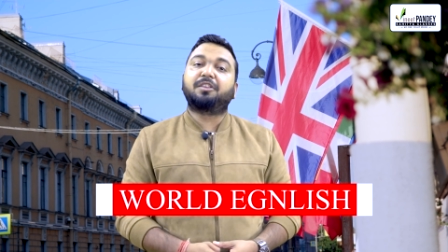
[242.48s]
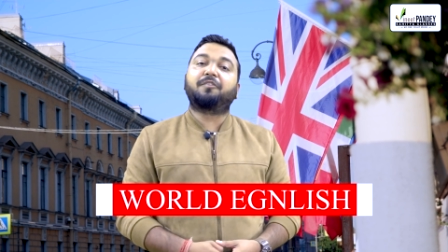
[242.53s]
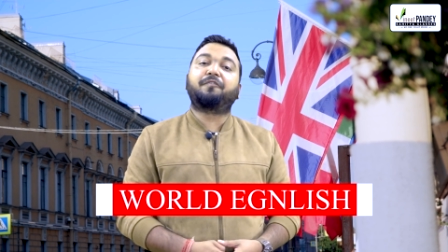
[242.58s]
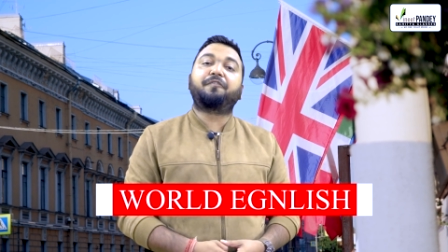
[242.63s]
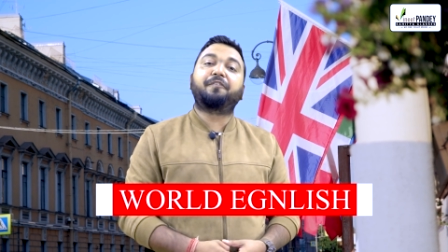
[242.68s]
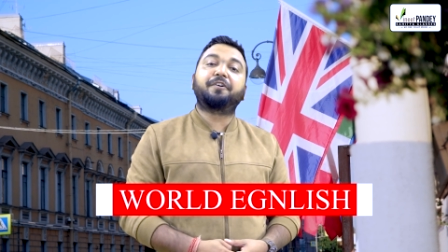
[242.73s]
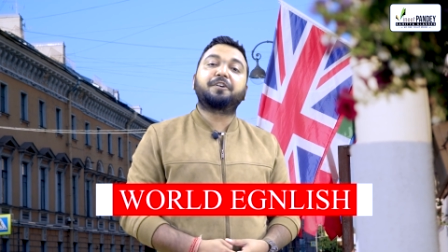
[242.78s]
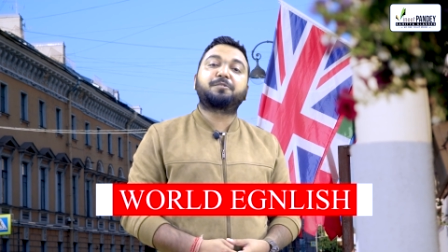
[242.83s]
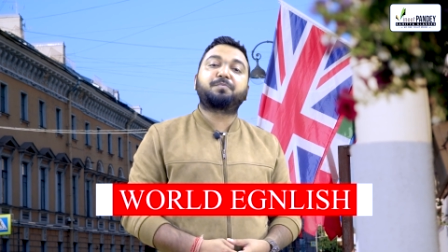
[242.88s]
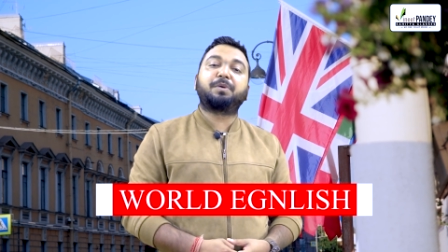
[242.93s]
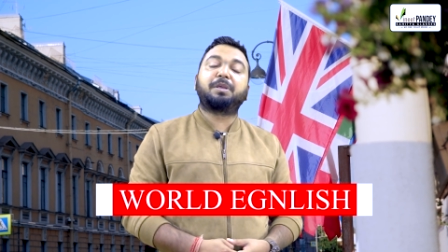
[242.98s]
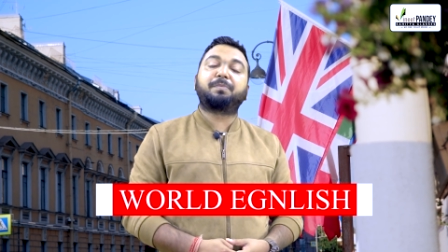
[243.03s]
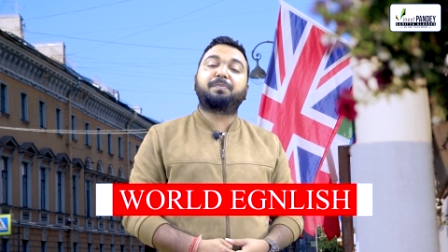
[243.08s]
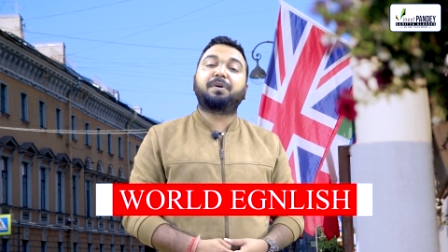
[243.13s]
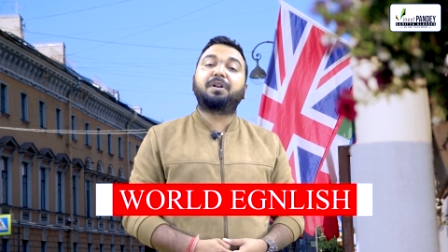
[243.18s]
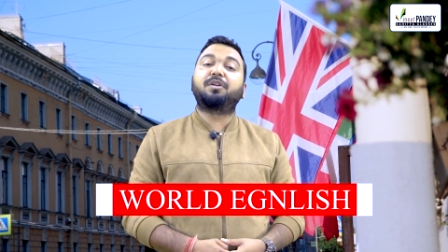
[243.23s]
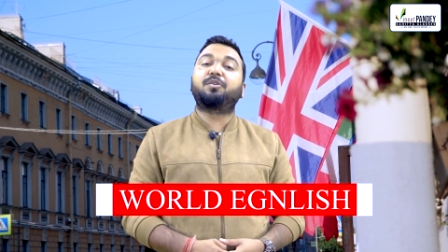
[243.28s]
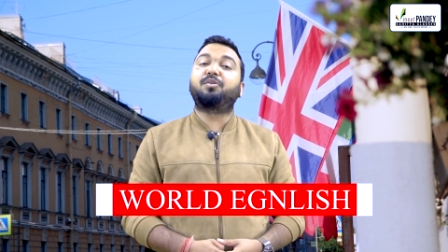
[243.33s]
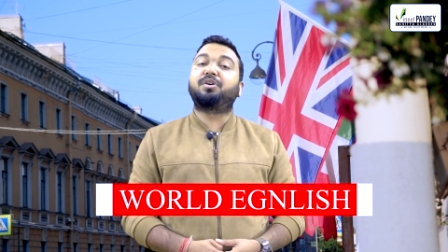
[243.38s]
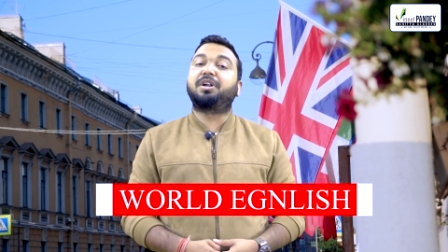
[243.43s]
the first
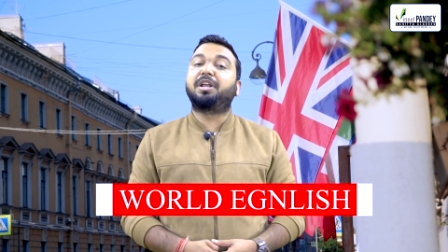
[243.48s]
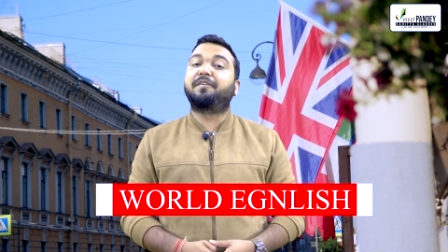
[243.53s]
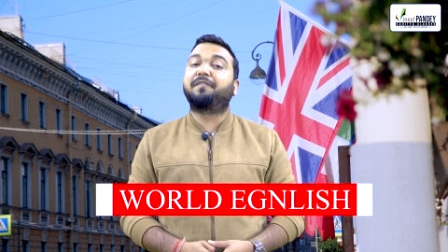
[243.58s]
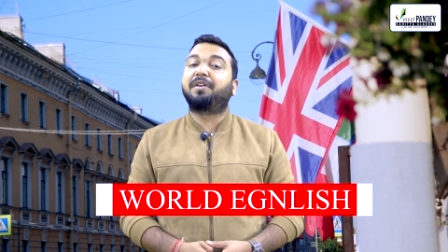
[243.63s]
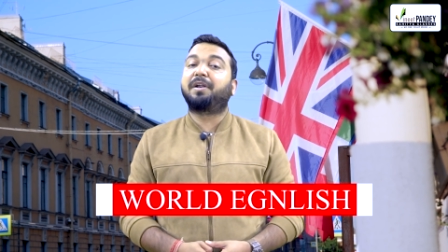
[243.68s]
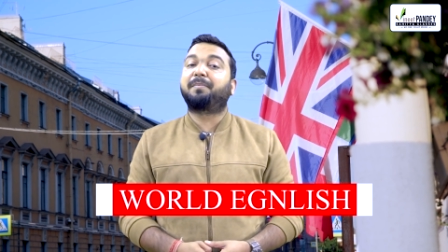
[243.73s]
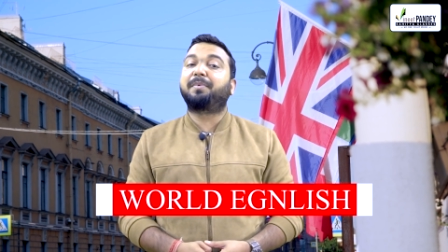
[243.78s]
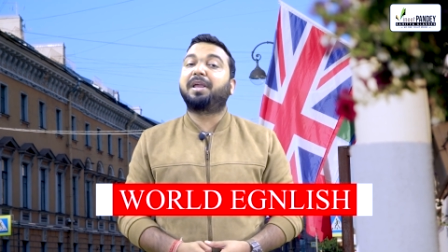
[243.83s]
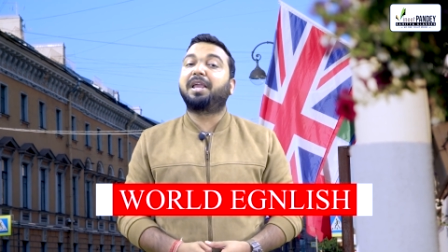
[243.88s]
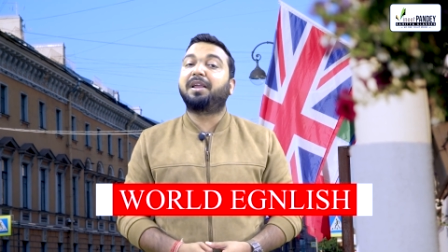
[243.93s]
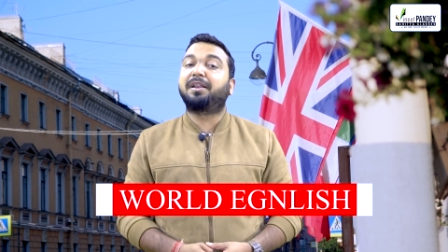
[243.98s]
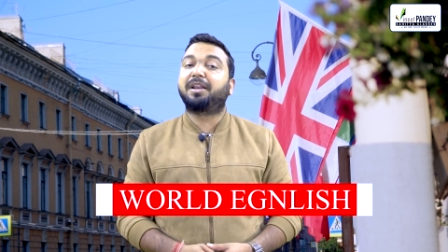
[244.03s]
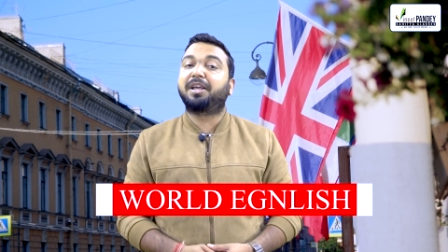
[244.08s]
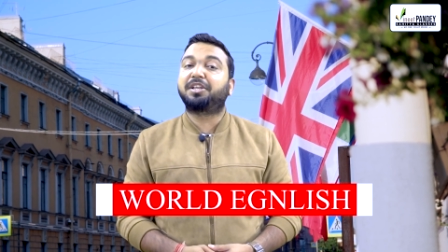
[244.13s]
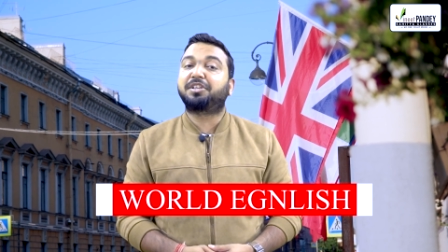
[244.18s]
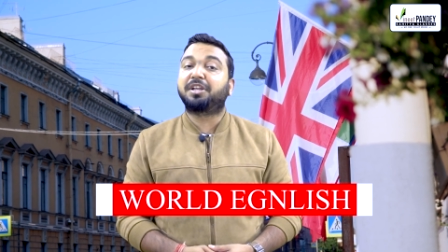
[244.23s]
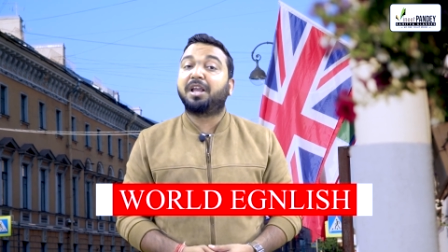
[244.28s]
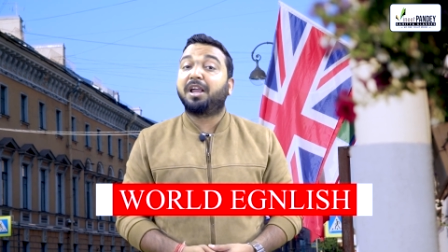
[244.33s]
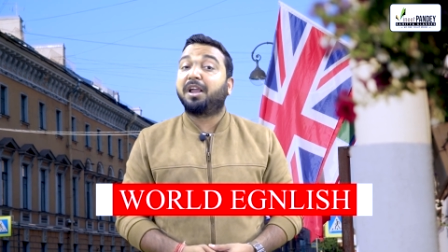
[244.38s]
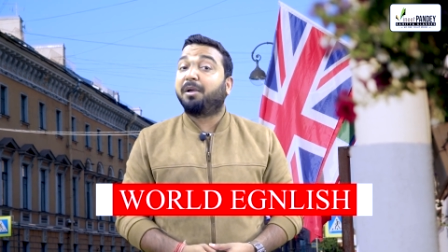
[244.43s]
people who developed
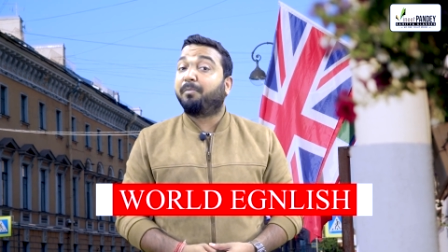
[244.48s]
English,